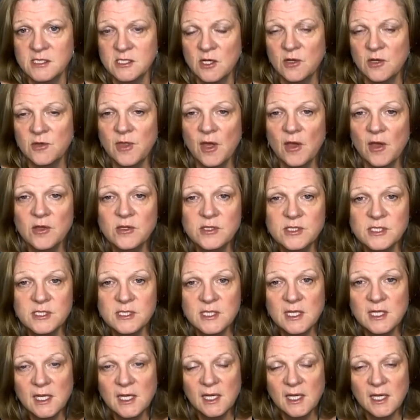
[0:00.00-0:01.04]
So
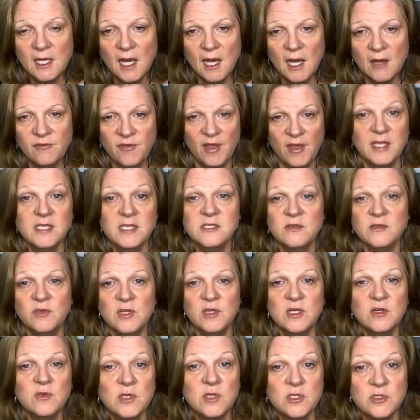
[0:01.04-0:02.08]
those events of
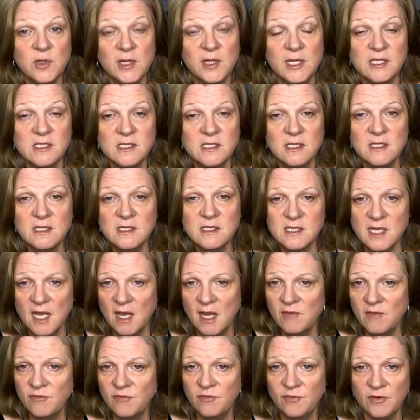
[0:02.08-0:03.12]
individual incidents
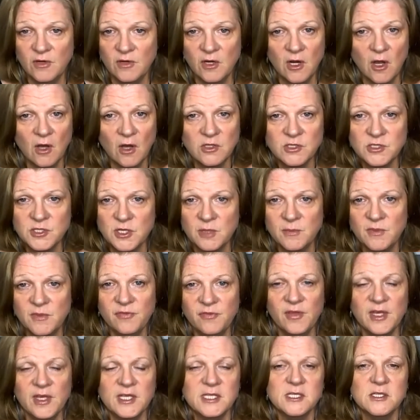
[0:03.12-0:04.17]
have long-term
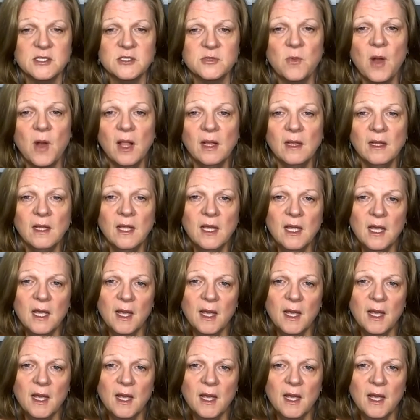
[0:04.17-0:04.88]
effects as well.